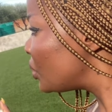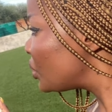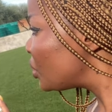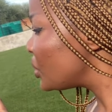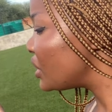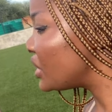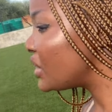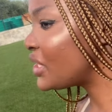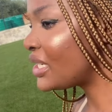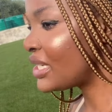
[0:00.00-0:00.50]

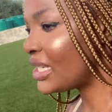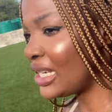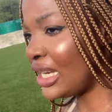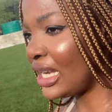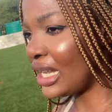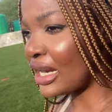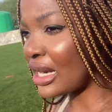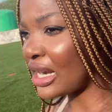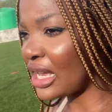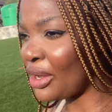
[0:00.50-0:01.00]
to chill
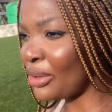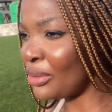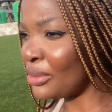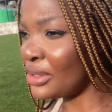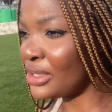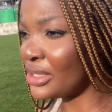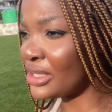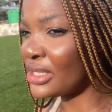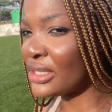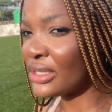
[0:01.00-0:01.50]

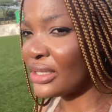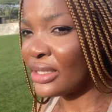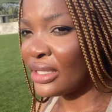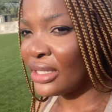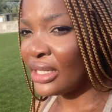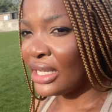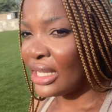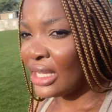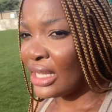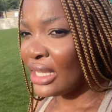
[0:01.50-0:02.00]
around.
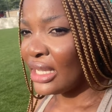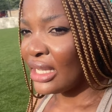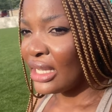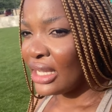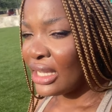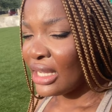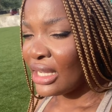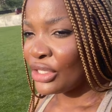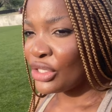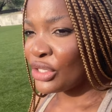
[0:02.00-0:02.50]

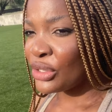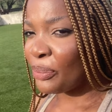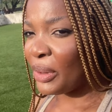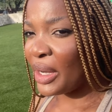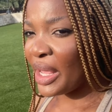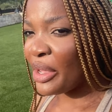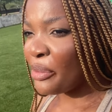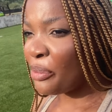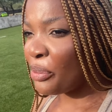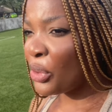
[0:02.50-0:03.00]
To
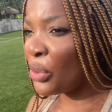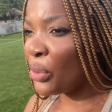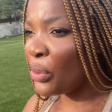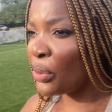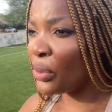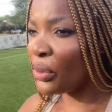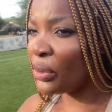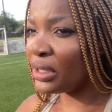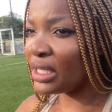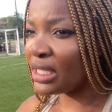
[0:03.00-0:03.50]
play
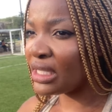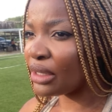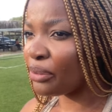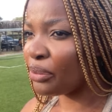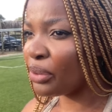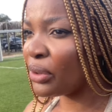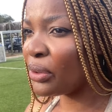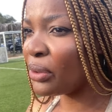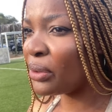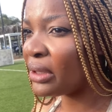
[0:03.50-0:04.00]
pool, there's a
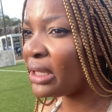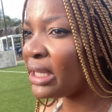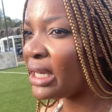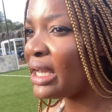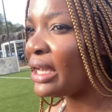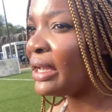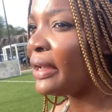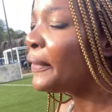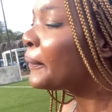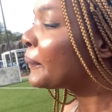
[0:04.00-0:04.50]
pool
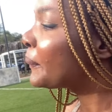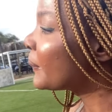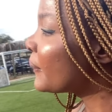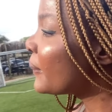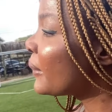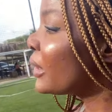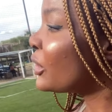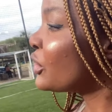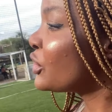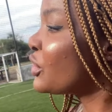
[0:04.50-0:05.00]
there,
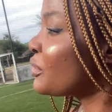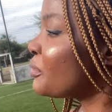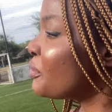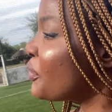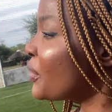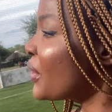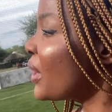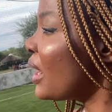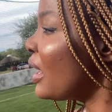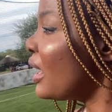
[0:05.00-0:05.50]
to
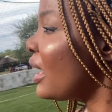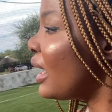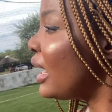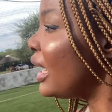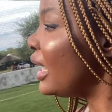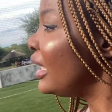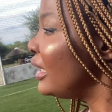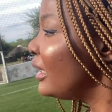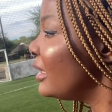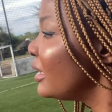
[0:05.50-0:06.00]

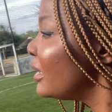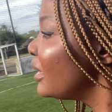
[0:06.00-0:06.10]
braai.